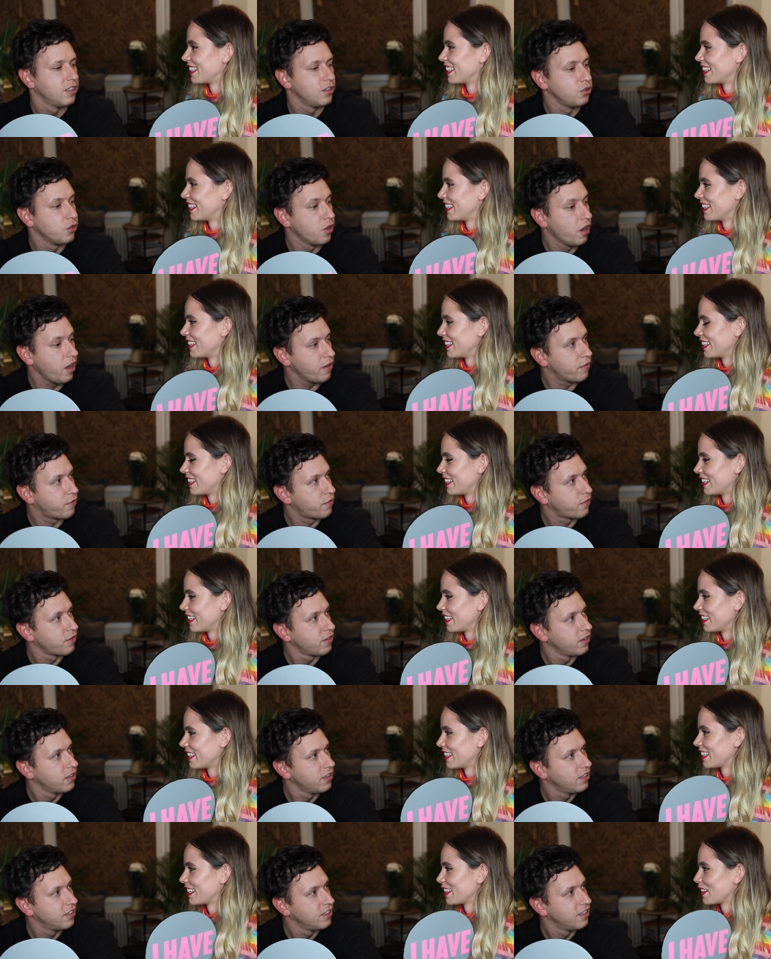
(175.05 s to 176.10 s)
Speaker 1: you have
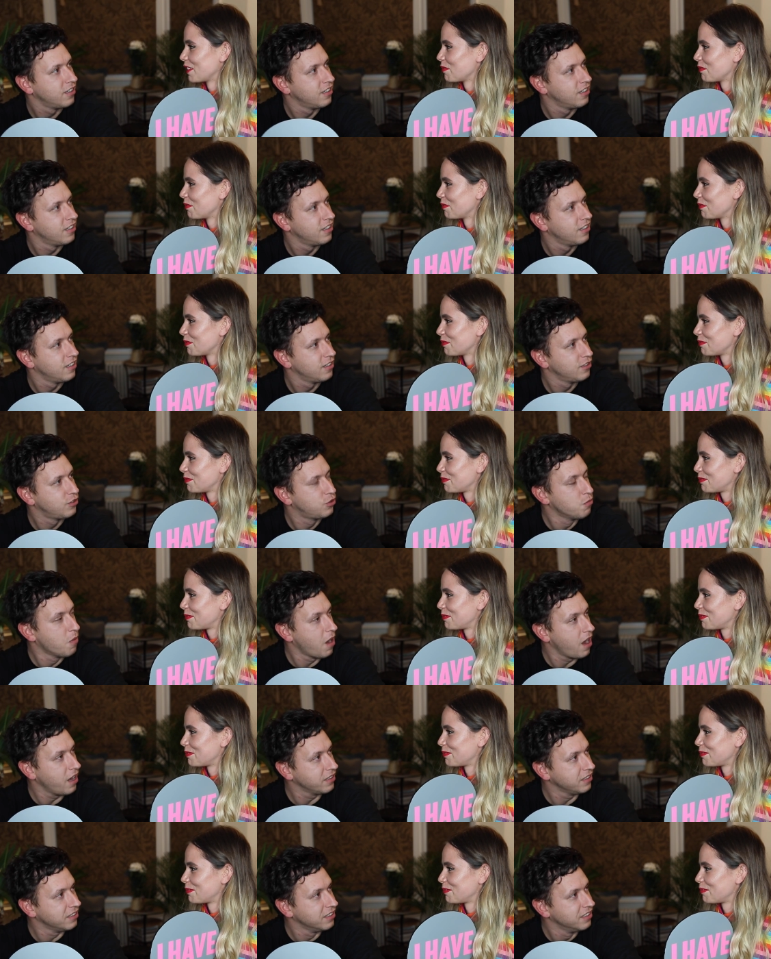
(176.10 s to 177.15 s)
to
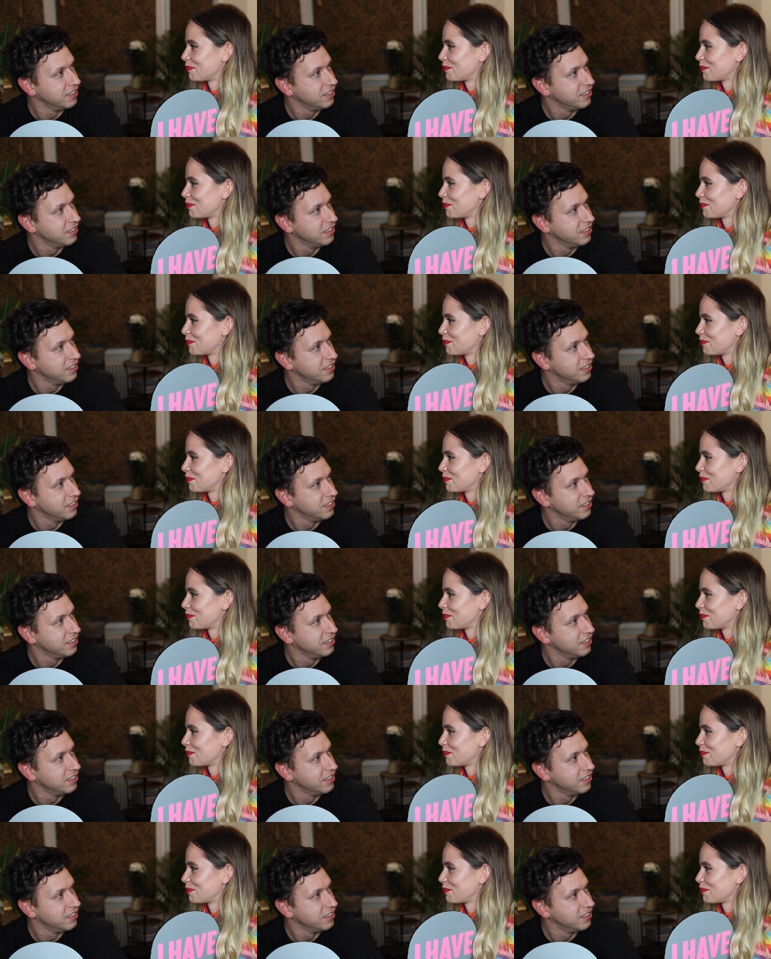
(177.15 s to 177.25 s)
mine.